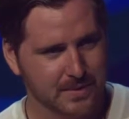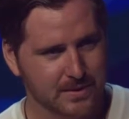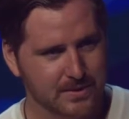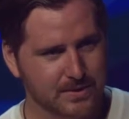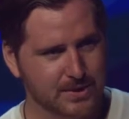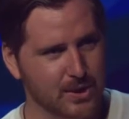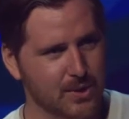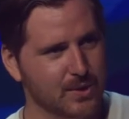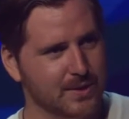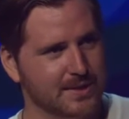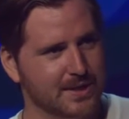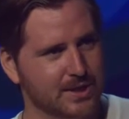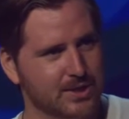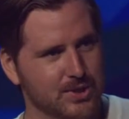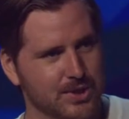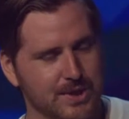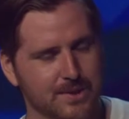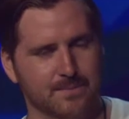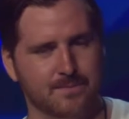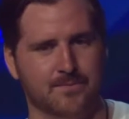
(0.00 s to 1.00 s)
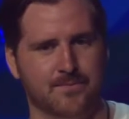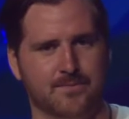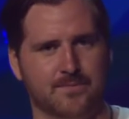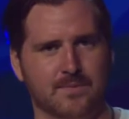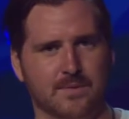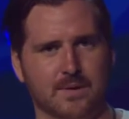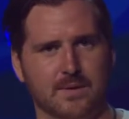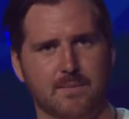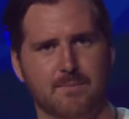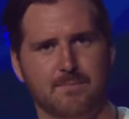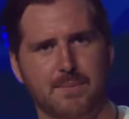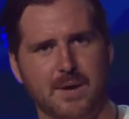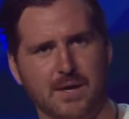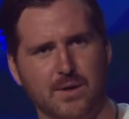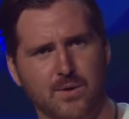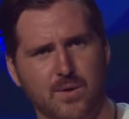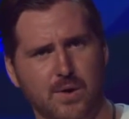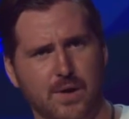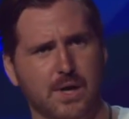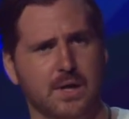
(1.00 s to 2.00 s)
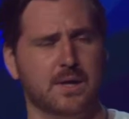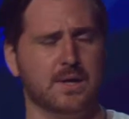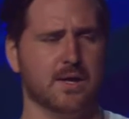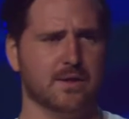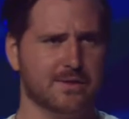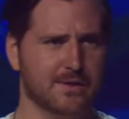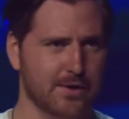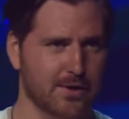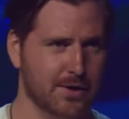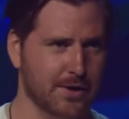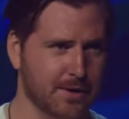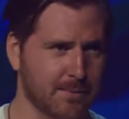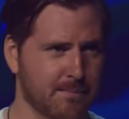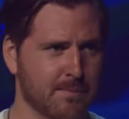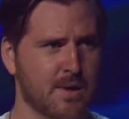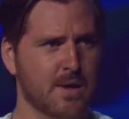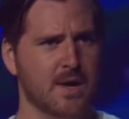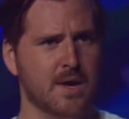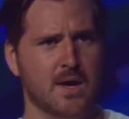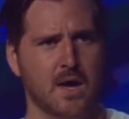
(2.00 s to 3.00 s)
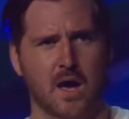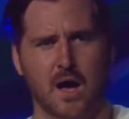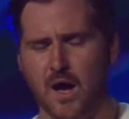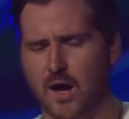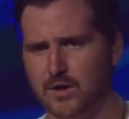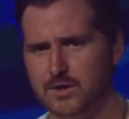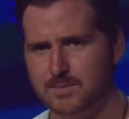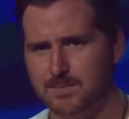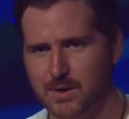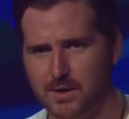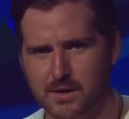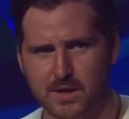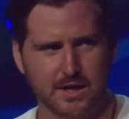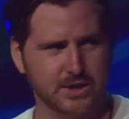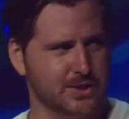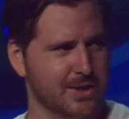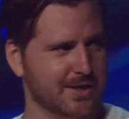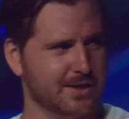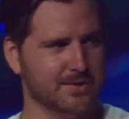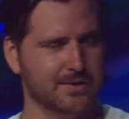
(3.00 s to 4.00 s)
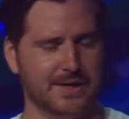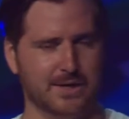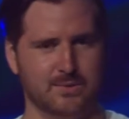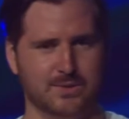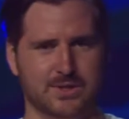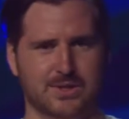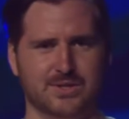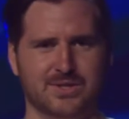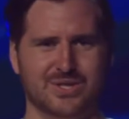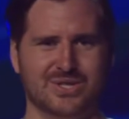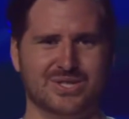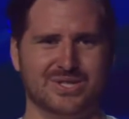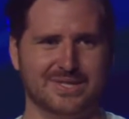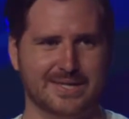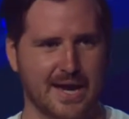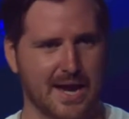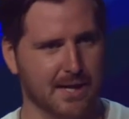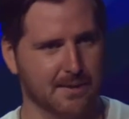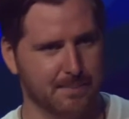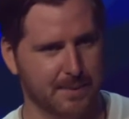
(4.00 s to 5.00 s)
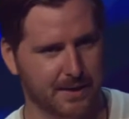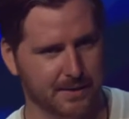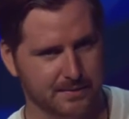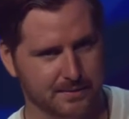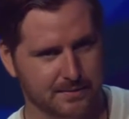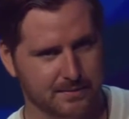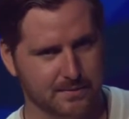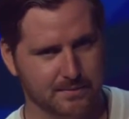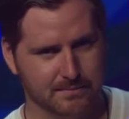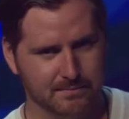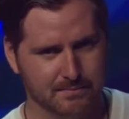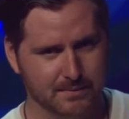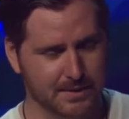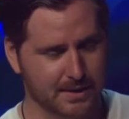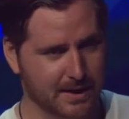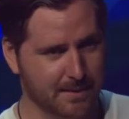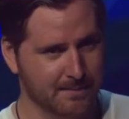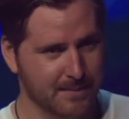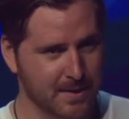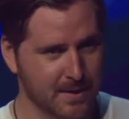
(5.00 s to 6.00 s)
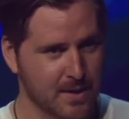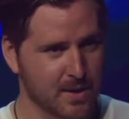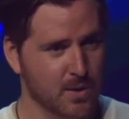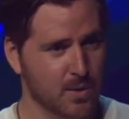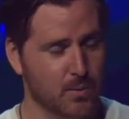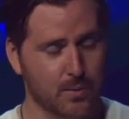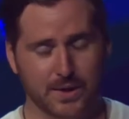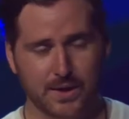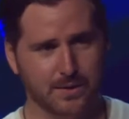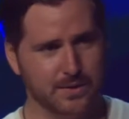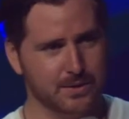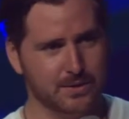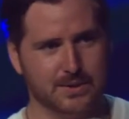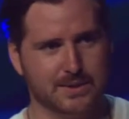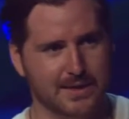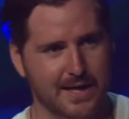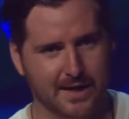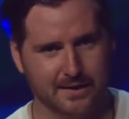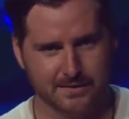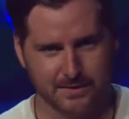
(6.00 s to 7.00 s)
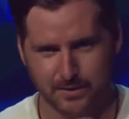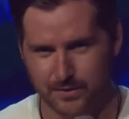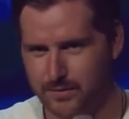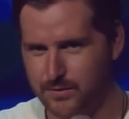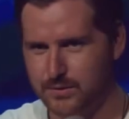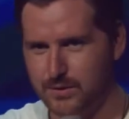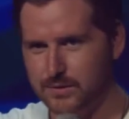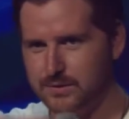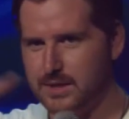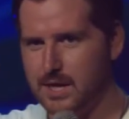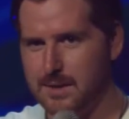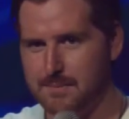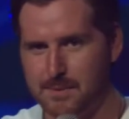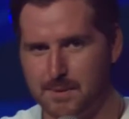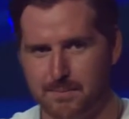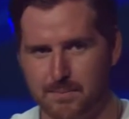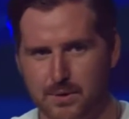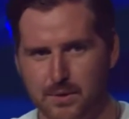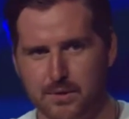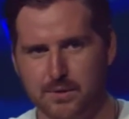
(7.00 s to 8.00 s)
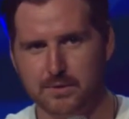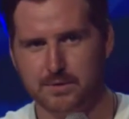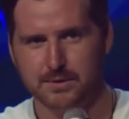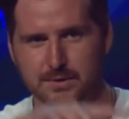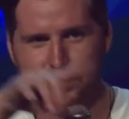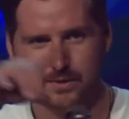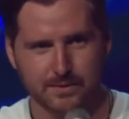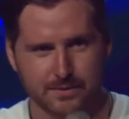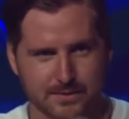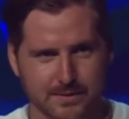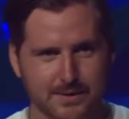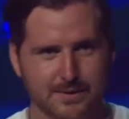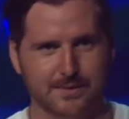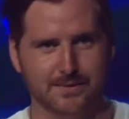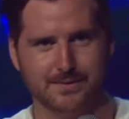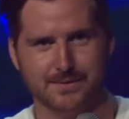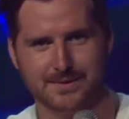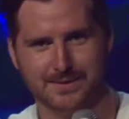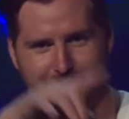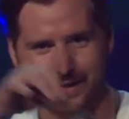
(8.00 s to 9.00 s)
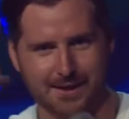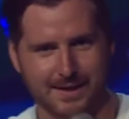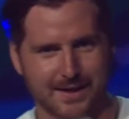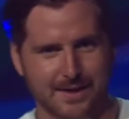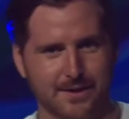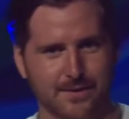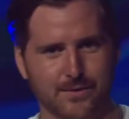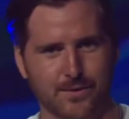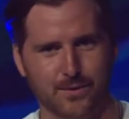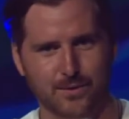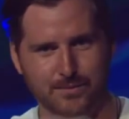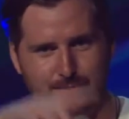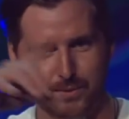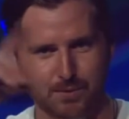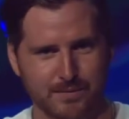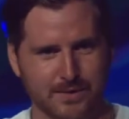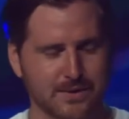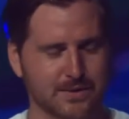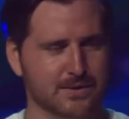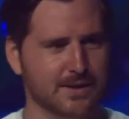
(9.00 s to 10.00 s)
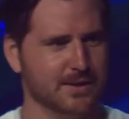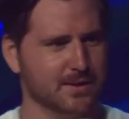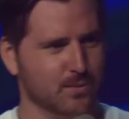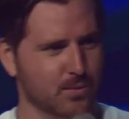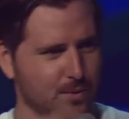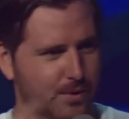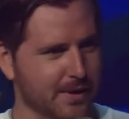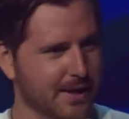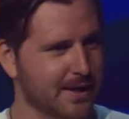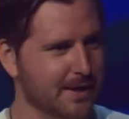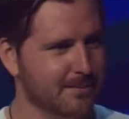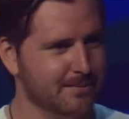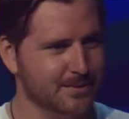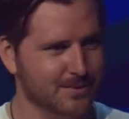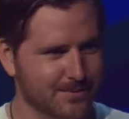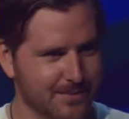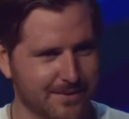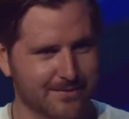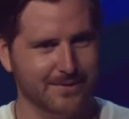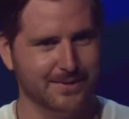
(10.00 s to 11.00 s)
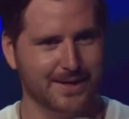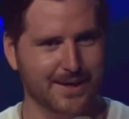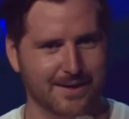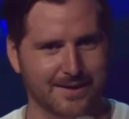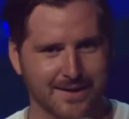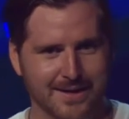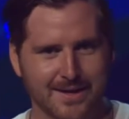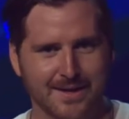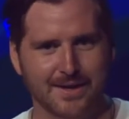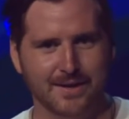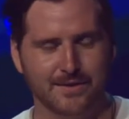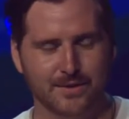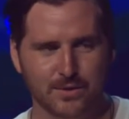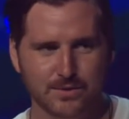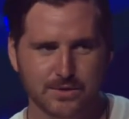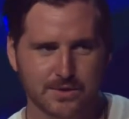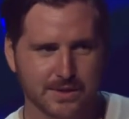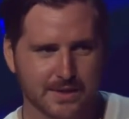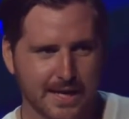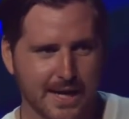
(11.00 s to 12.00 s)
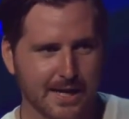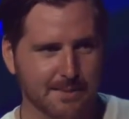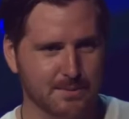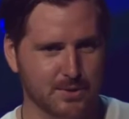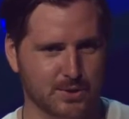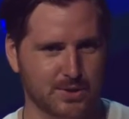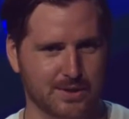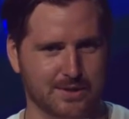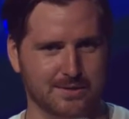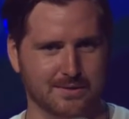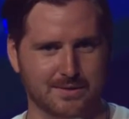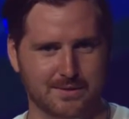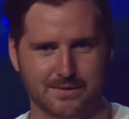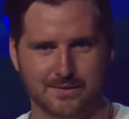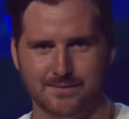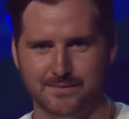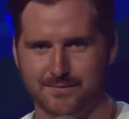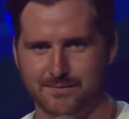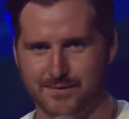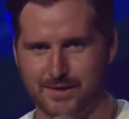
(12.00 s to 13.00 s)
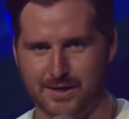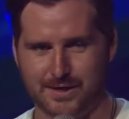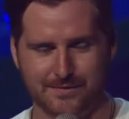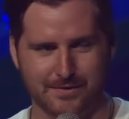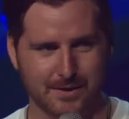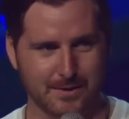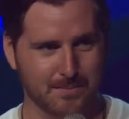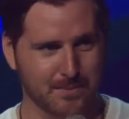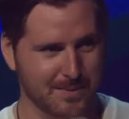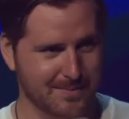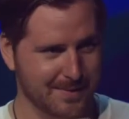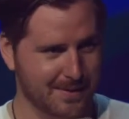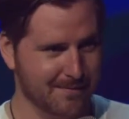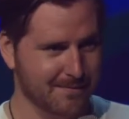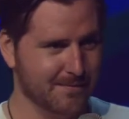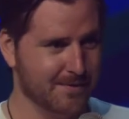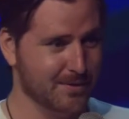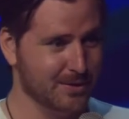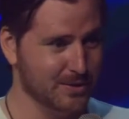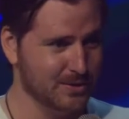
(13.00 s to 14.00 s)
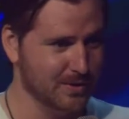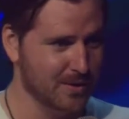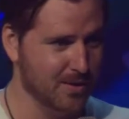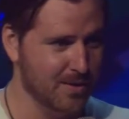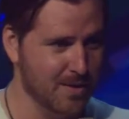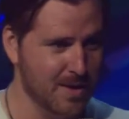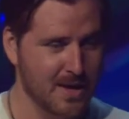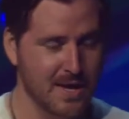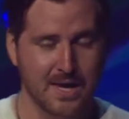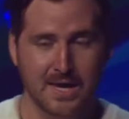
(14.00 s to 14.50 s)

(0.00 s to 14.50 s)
So essentially, Bitcoin, Ethereum, all smart contracting languages are stack-based, okay? We don't use stacks. You know those old tape computers? You know, you see the CIA or the old movies like War Games and whatever? Yeah. Those are stack machines. Very, very primitive, very slow.